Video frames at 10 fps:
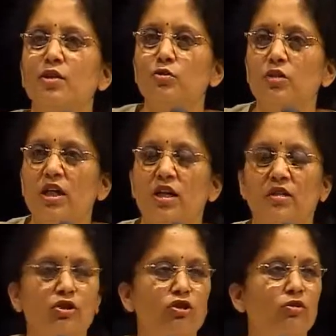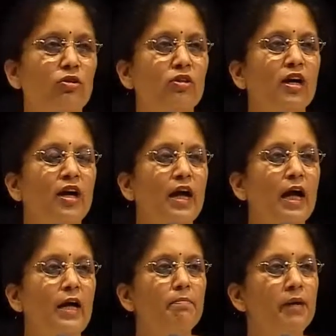to the other shore
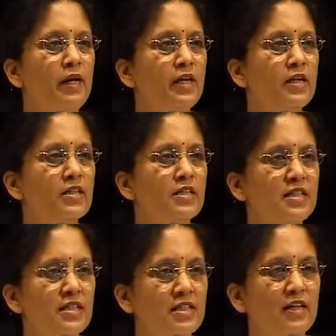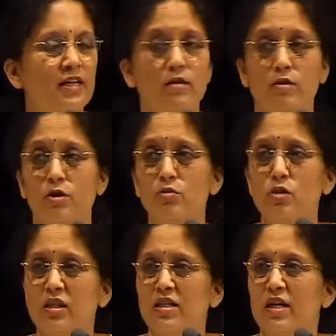and building a city there, new
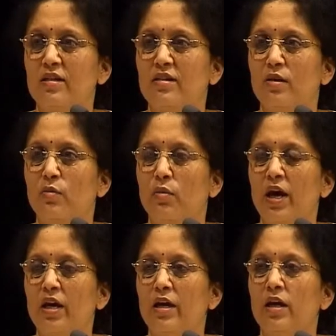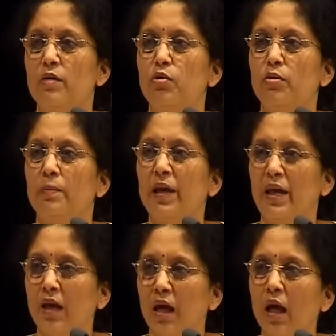state, where he would be
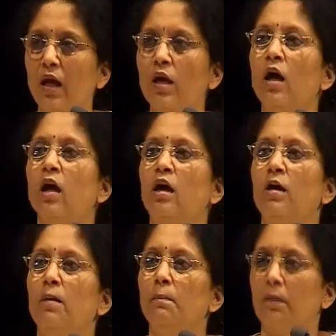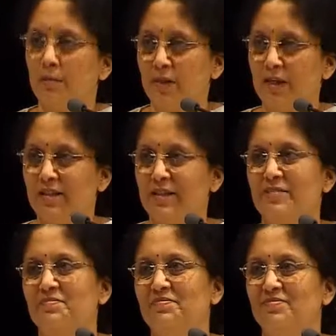king permanently
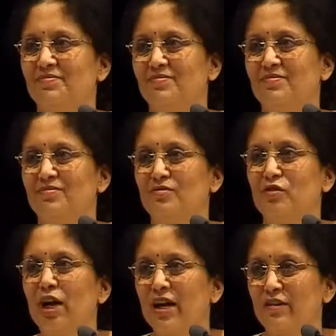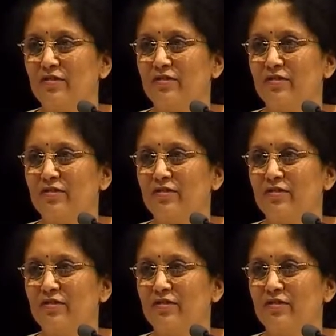for life.